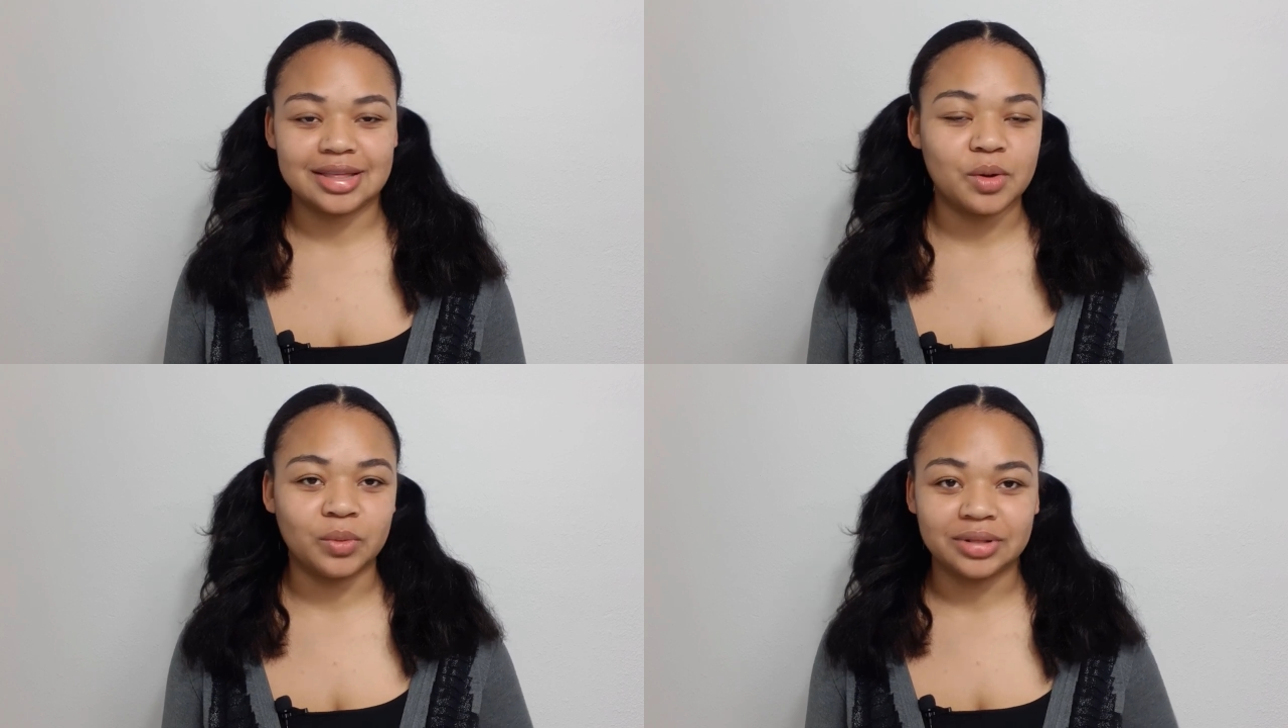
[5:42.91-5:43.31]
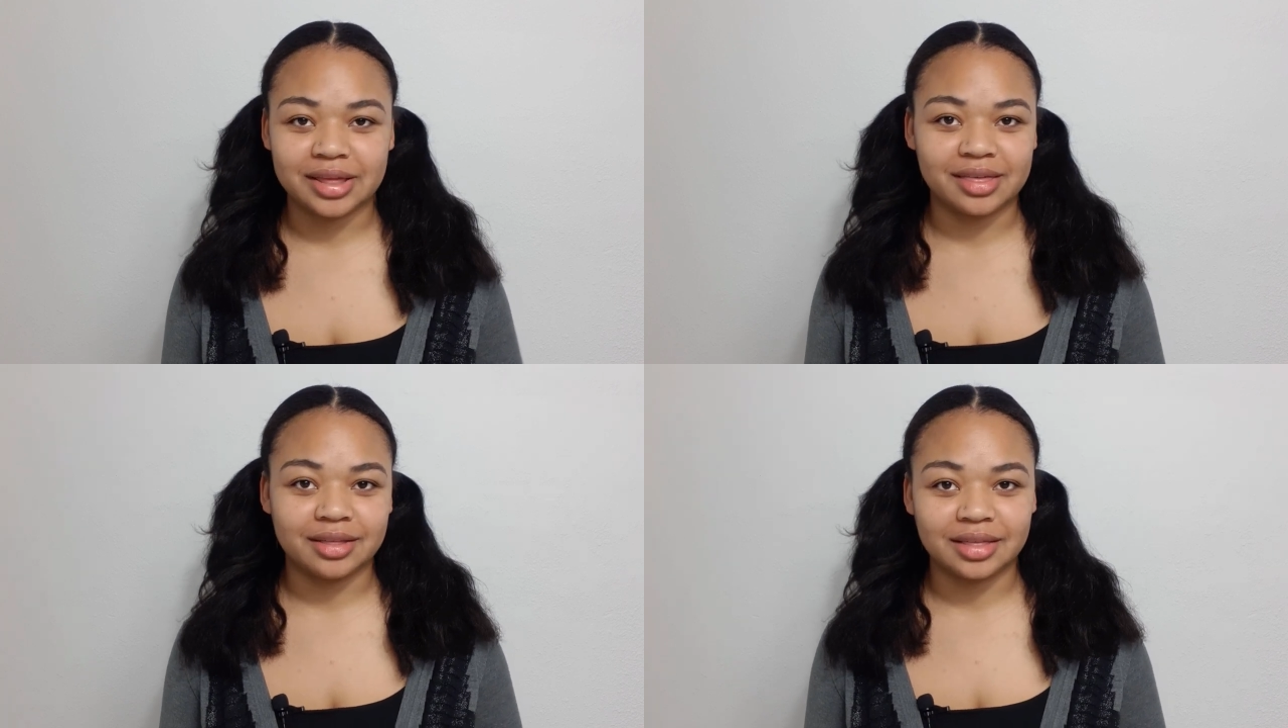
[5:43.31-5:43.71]
the only
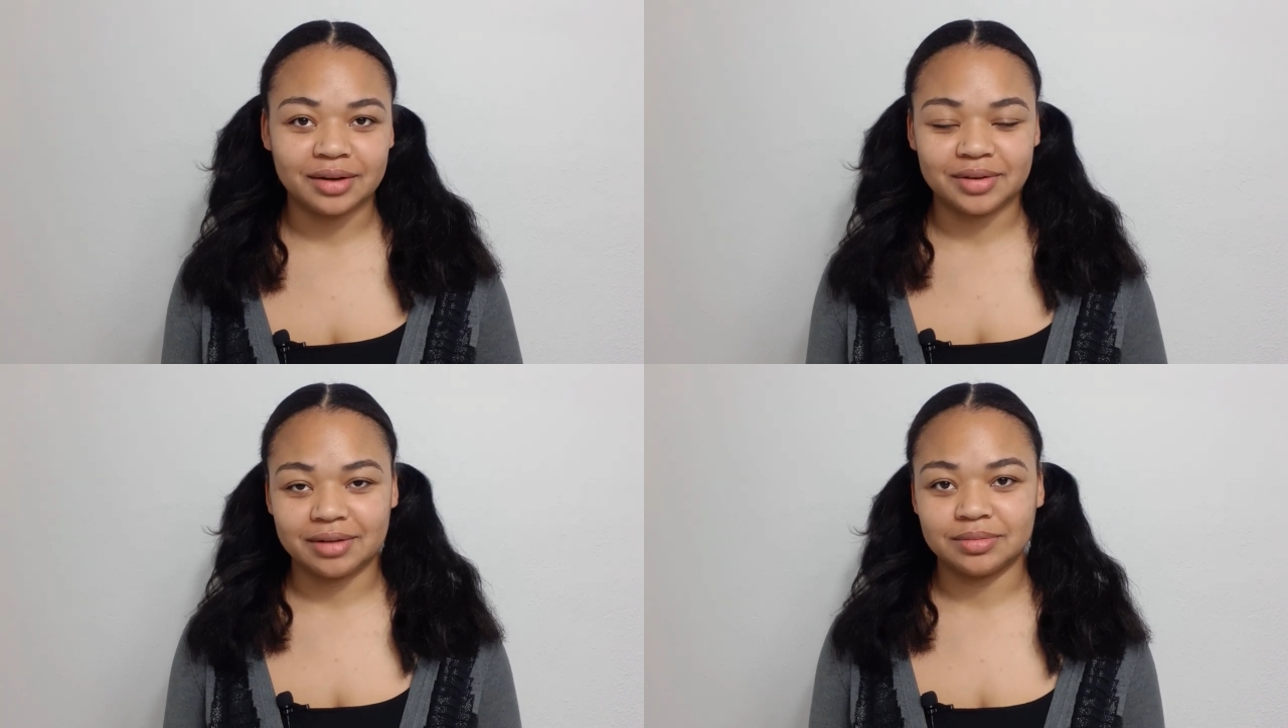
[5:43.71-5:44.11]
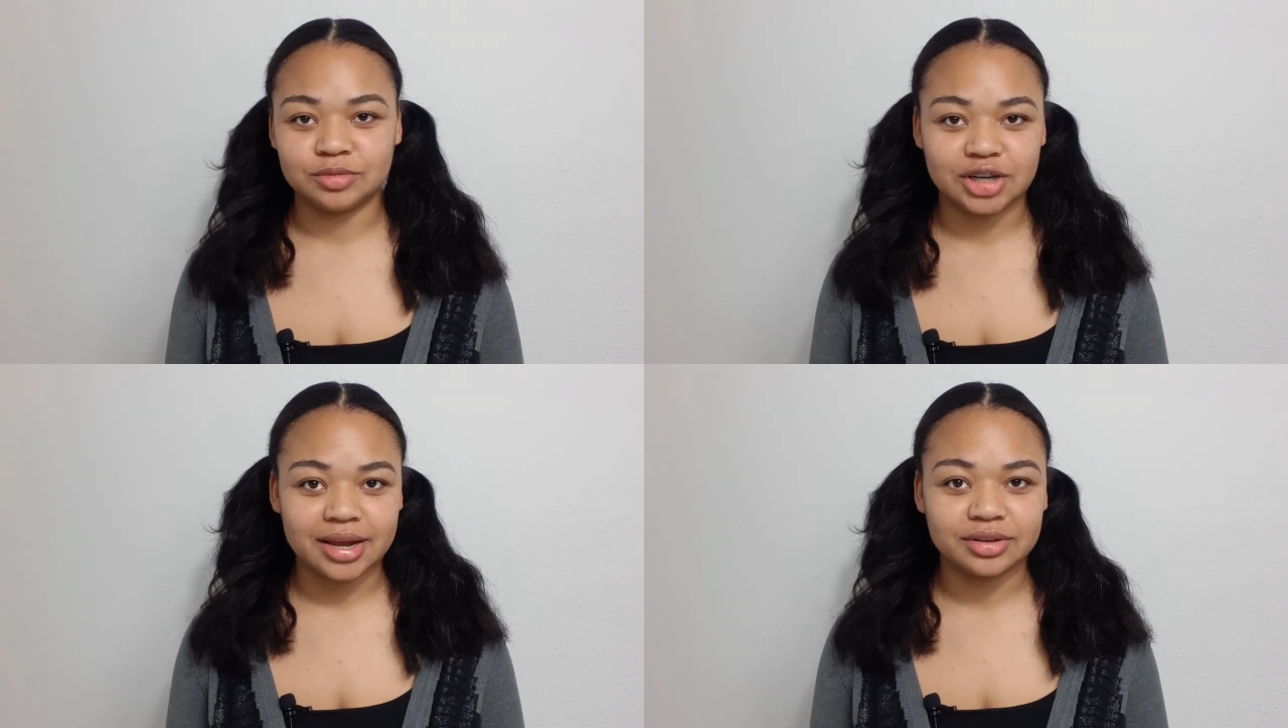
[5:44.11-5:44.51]
thing that I would have them
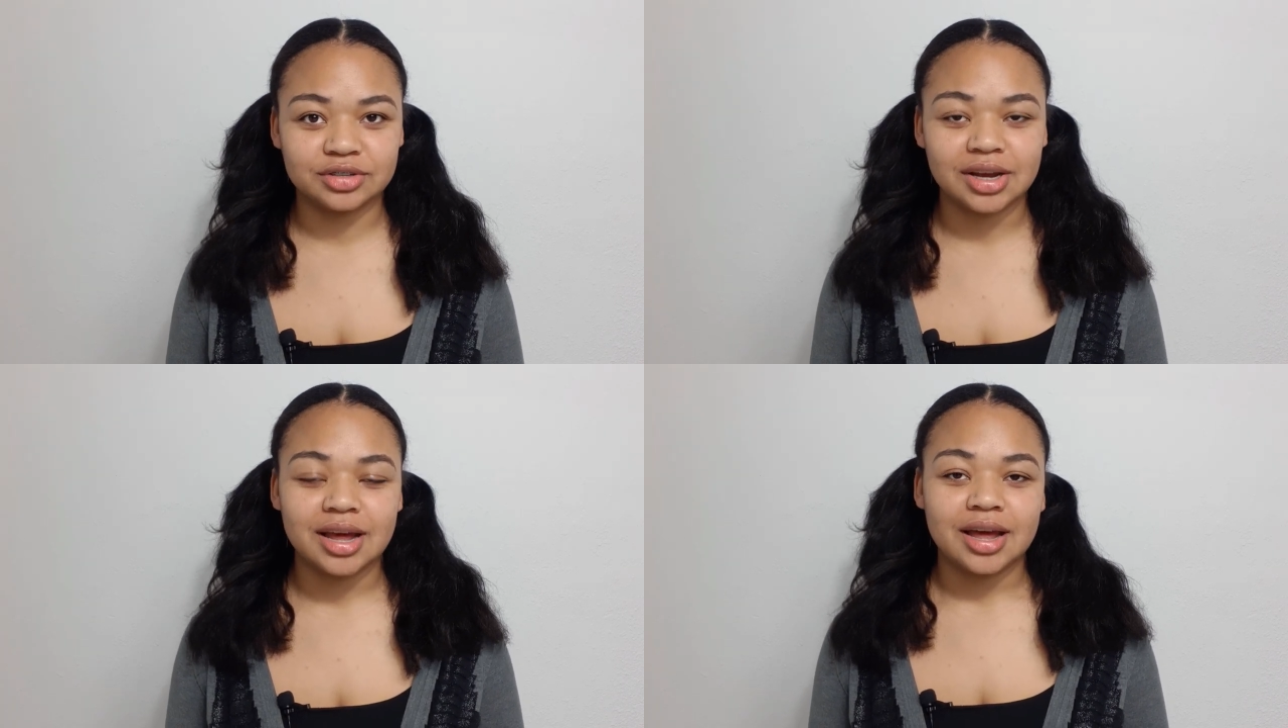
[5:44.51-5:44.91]
change